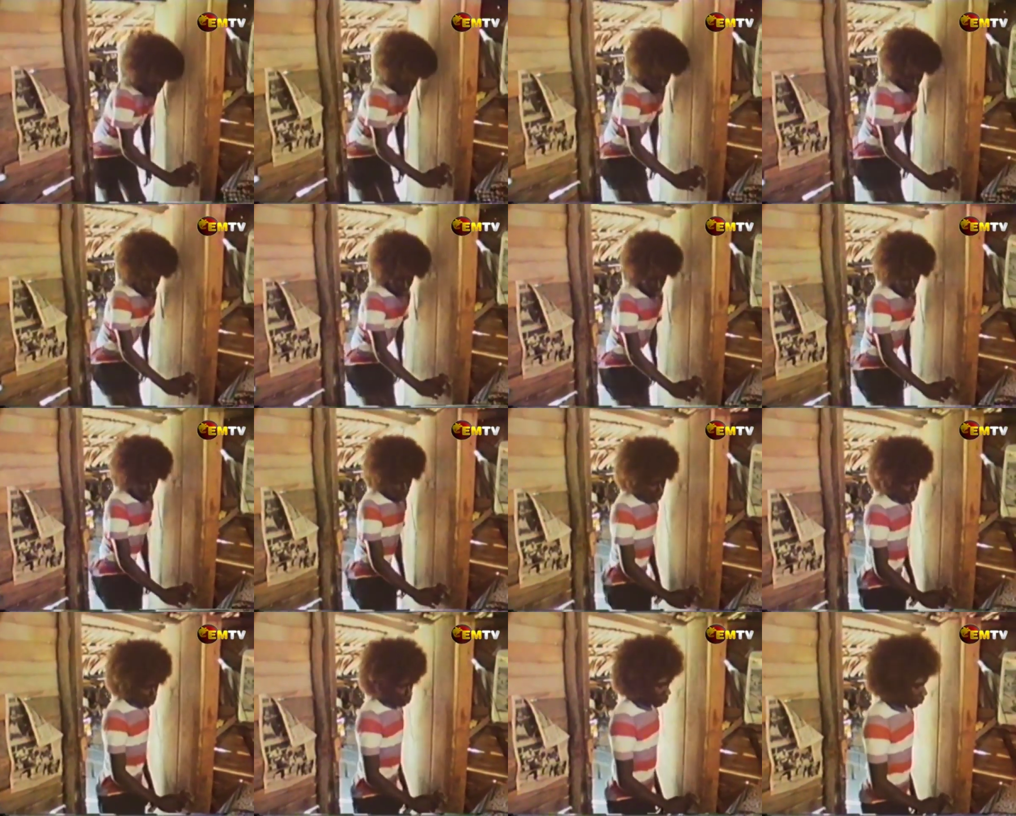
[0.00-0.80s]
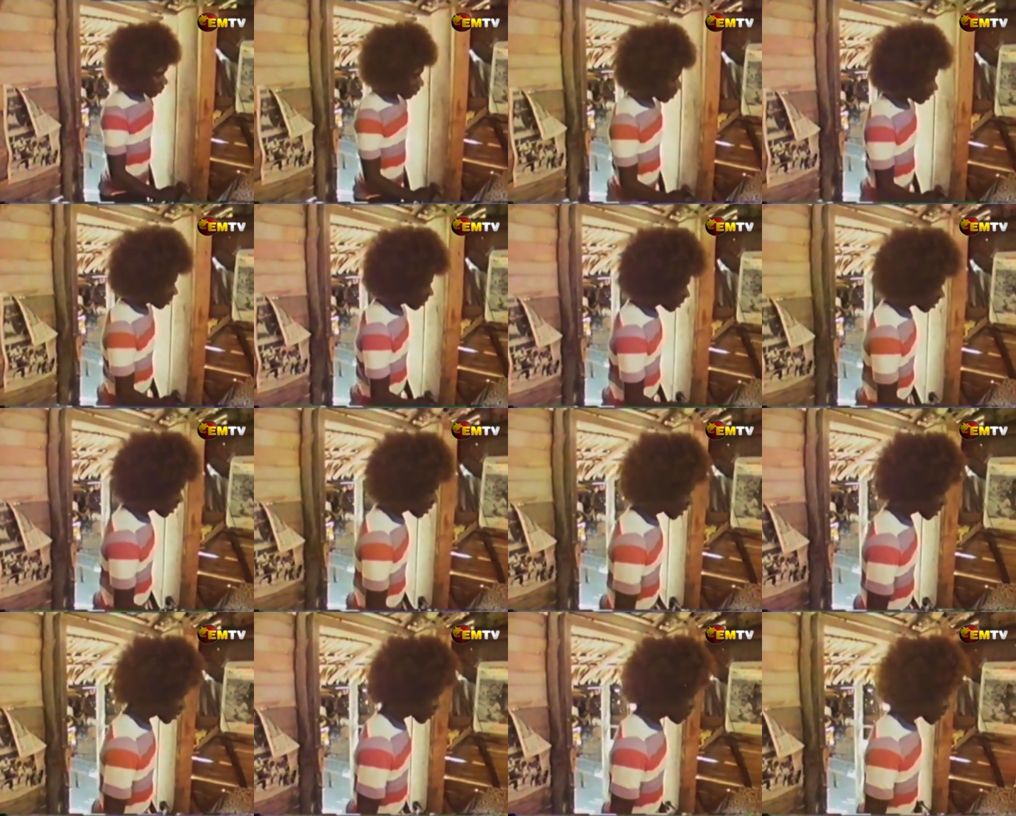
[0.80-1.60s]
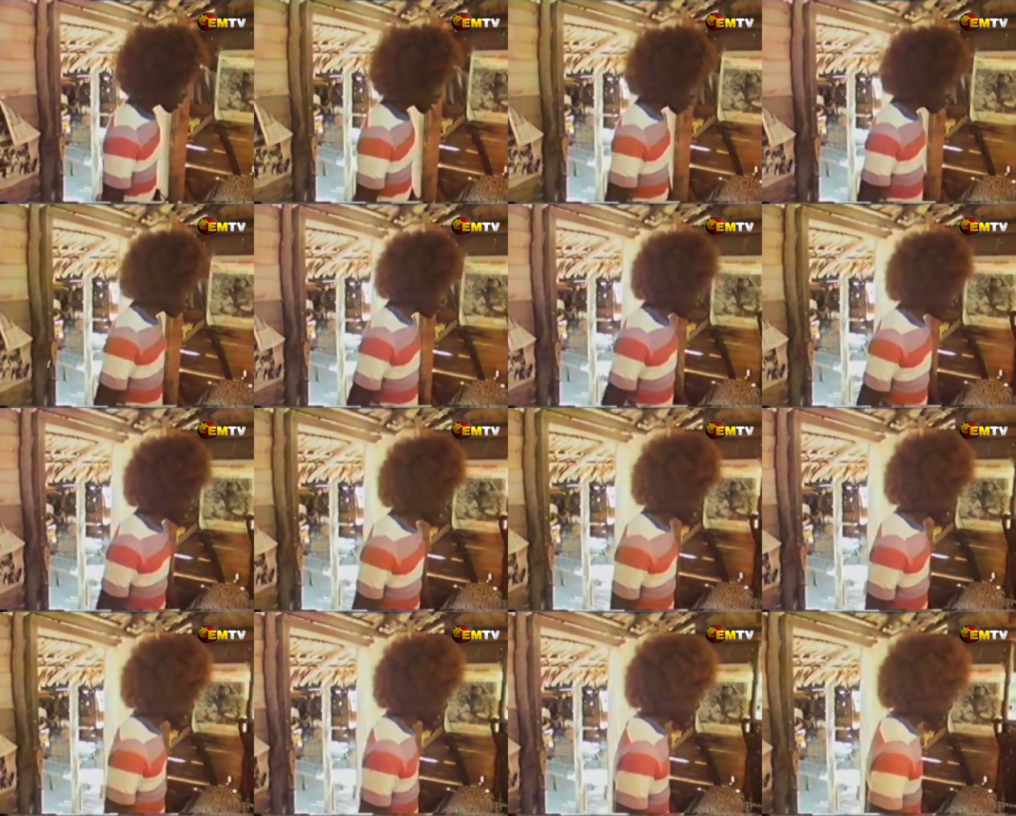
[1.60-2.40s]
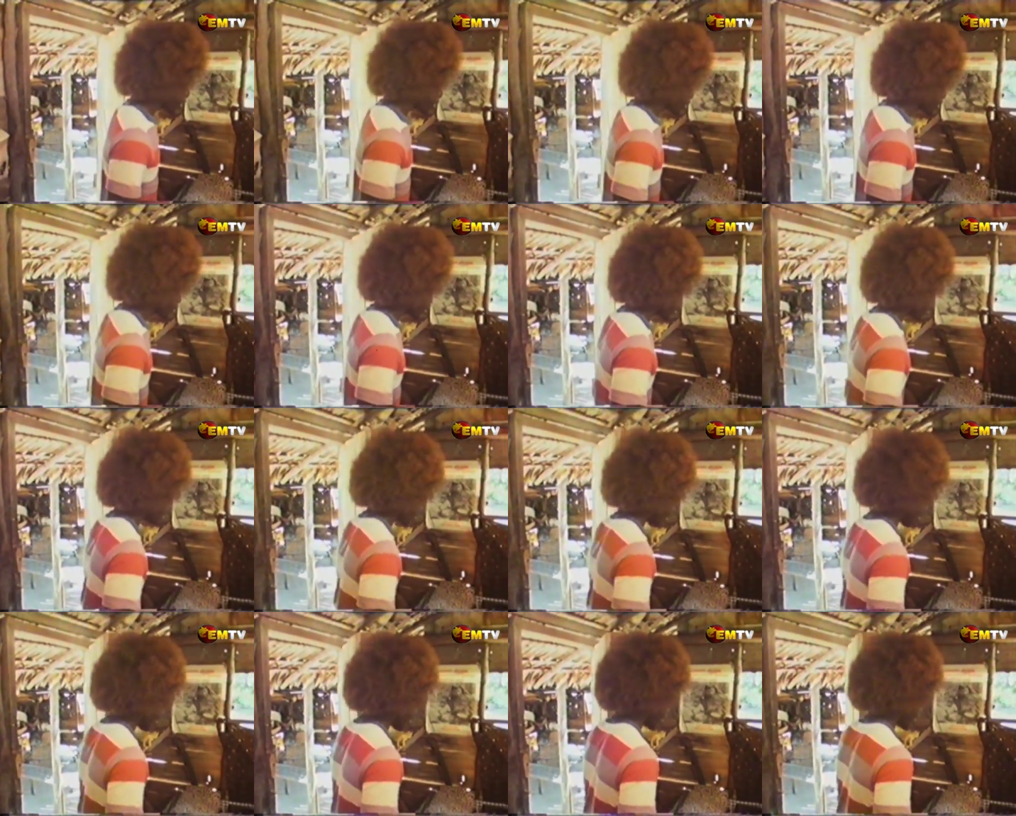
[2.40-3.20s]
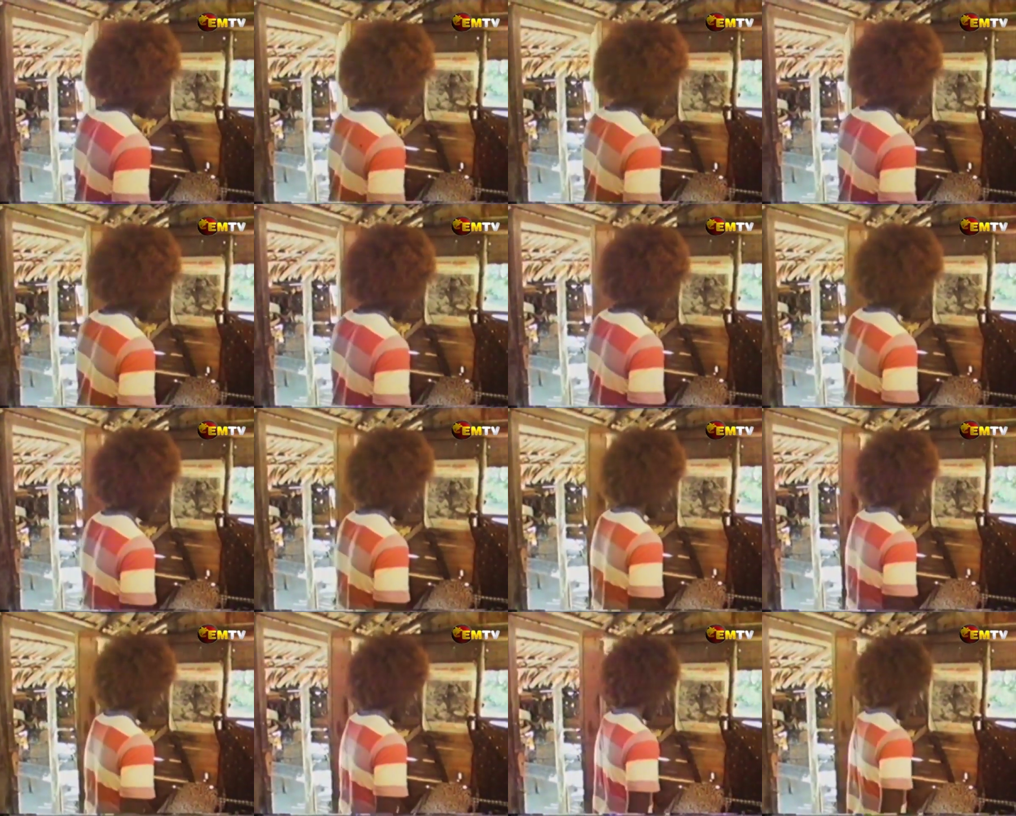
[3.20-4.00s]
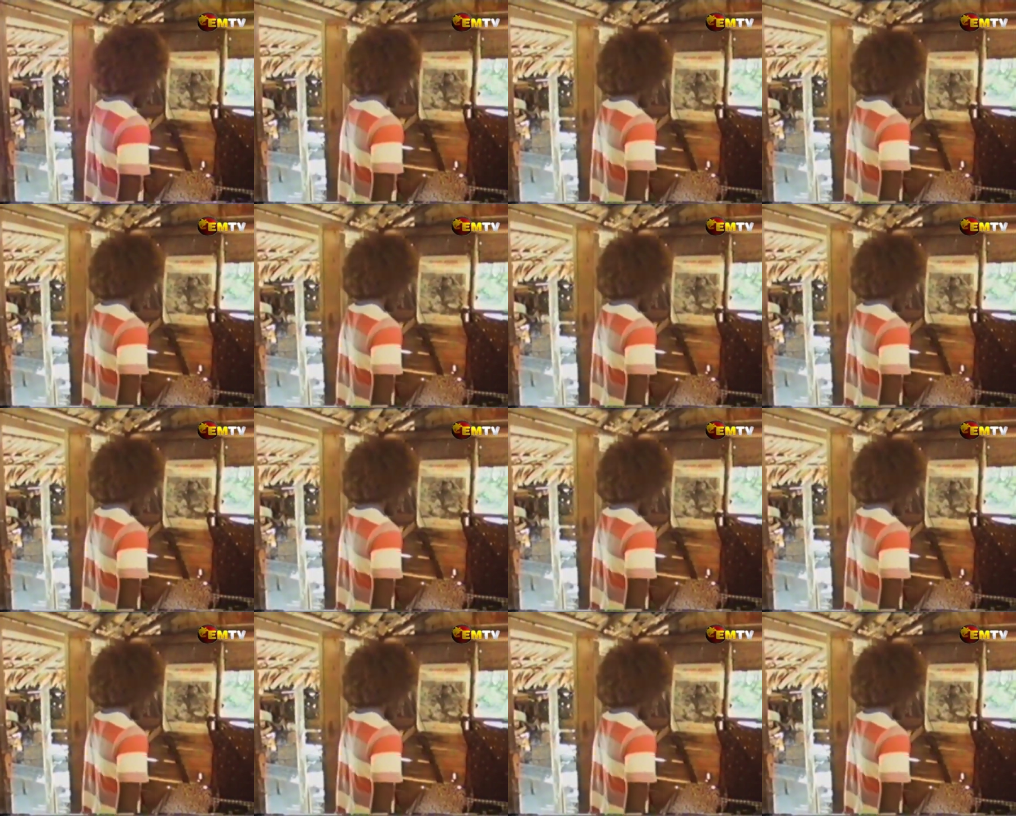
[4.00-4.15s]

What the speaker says: [unreadable: no face in view]